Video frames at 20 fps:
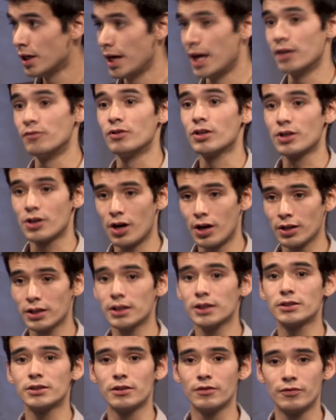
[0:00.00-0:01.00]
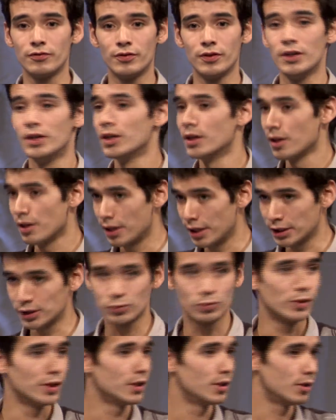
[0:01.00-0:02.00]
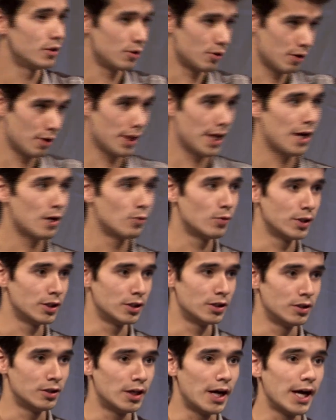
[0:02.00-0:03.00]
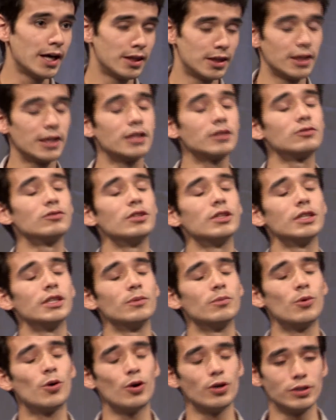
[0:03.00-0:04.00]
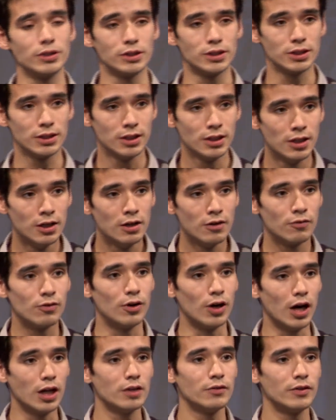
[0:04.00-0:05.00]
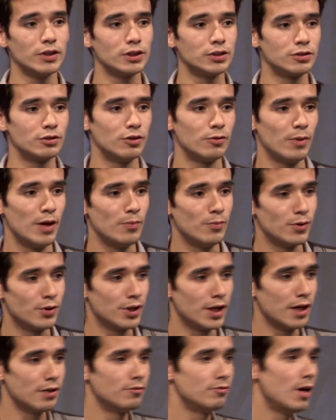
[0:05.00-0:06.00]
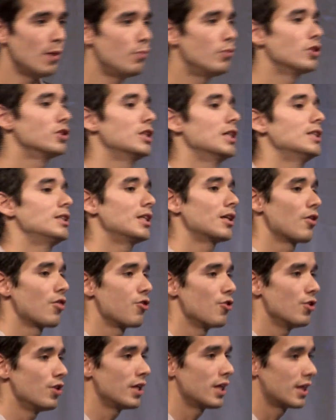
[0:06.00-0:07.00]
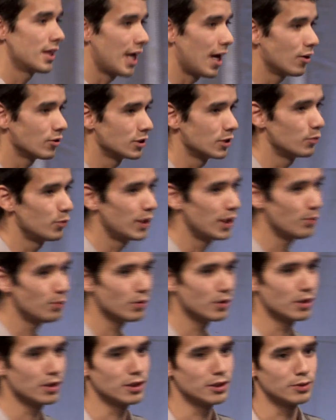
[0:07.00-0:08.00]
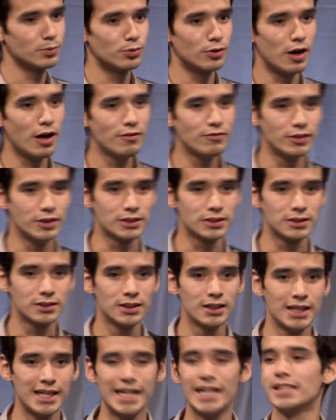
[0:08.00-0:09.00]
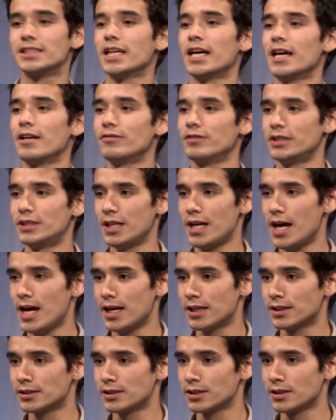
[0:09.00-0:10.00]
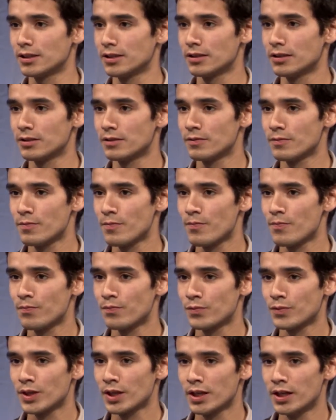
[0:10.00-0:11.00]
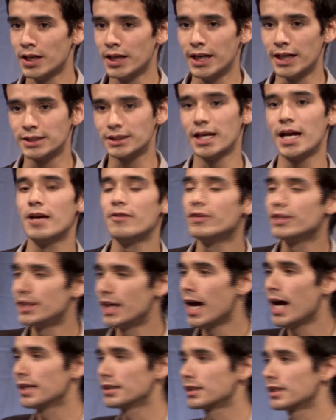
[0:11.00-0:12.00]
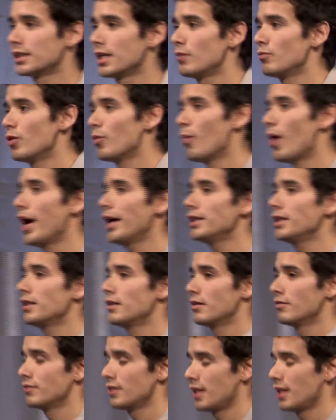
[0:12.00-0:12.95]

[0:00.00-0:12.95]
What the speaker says: And regardless of this winner or that winner, I think it's really important for all of us to remember that representing 30,000 people in this province is a heavy task. It's a heavy task, and I'm reminded of